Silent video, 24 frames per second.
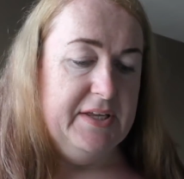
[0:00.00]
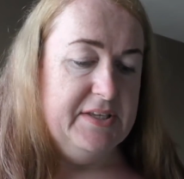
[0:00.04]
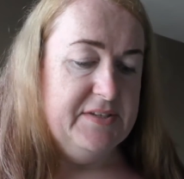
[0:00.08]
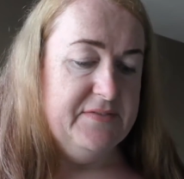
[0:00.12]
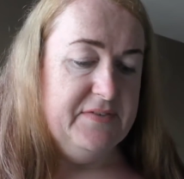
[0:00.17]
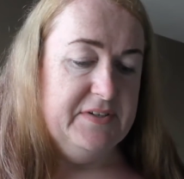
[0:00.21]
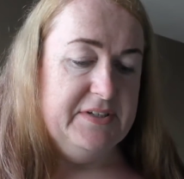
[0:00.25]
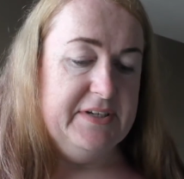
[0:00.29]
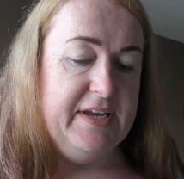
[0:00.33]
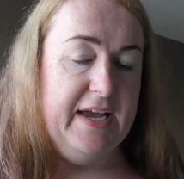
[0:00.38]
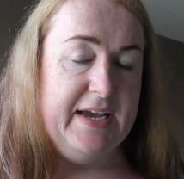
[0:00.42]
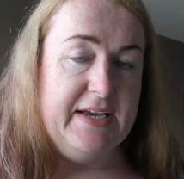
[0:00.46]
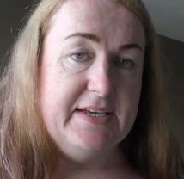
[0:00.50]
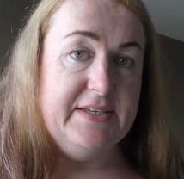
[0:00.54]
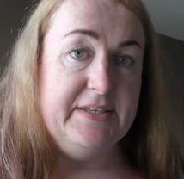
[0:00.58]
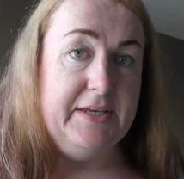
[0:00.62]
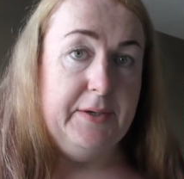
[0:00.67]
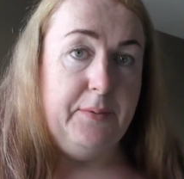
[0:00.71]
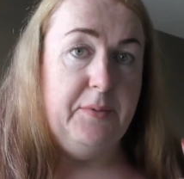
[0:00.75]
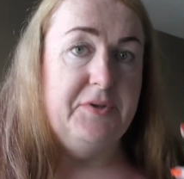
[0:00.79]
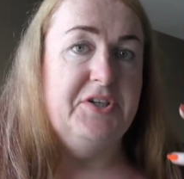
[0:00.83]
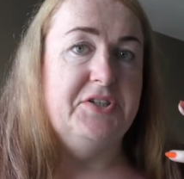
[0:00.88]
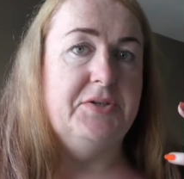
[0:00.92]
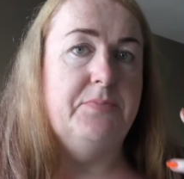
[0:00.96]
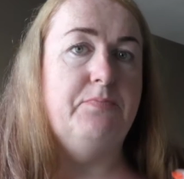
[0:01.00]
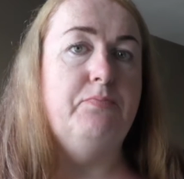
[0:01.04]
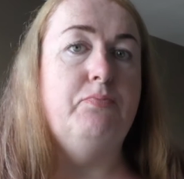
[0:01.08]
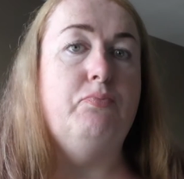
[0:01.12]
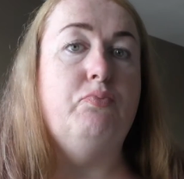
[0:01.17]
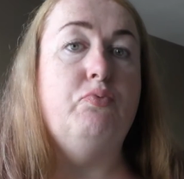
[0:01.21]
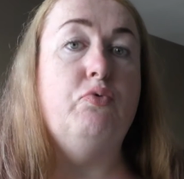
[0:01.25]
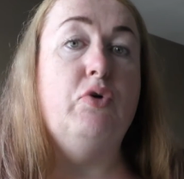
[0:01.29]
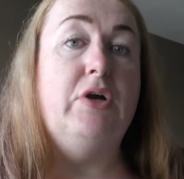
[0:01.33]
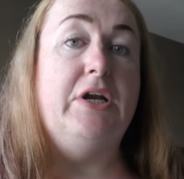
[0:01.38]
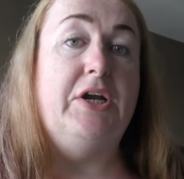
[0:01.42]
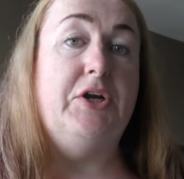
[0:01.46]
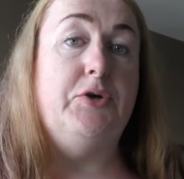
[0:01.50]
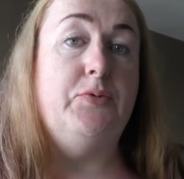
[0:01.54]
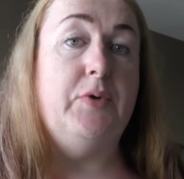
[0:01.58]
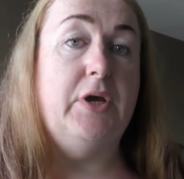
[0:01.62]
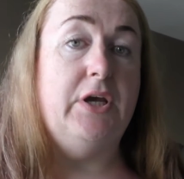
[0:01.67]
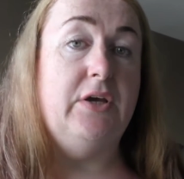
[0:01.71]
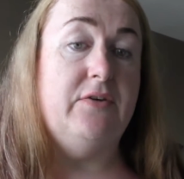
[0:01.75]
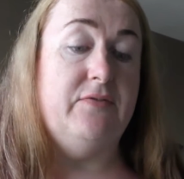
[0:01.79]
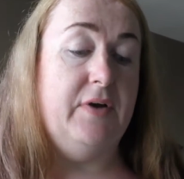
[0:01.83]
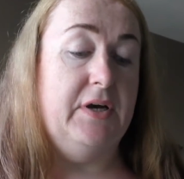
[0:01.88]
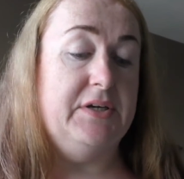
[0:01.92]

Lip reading: It's fantastic, which is a brilliant way of